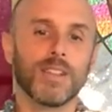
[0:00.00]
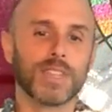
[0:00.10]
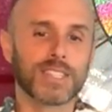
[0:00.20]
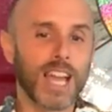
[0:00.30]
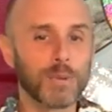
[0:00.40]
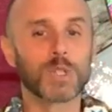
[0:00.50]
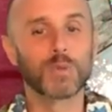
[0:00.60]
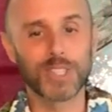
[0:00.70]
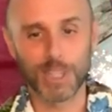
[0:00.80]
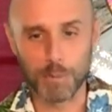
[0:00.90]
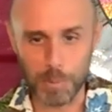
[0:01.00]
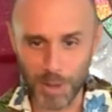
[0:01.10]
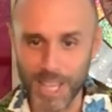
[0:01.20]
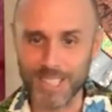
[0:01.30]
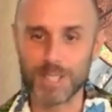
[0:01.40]
the sign was recently
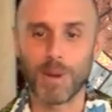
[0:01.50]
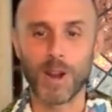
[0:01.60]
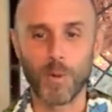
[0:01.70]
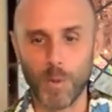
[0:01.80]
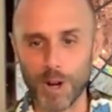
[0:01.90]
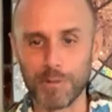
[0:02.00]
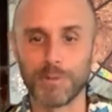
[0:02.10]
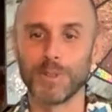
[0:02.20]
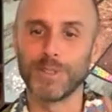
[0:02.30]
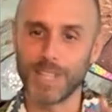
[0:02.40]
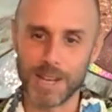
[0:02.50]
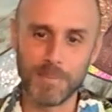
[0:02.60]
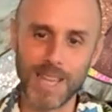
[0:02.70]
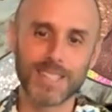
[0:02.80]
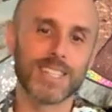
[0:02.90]
replaced by our wonderful and
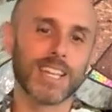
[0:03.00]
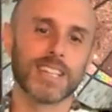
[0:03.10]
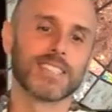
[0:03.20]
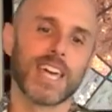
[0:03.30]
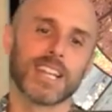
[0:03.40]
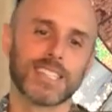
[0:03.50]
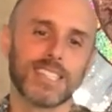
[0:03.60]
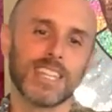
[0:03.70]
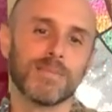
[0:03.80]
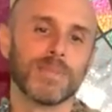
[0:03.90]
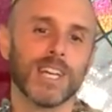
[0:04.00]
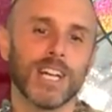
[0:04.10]
amazing aesthetics team.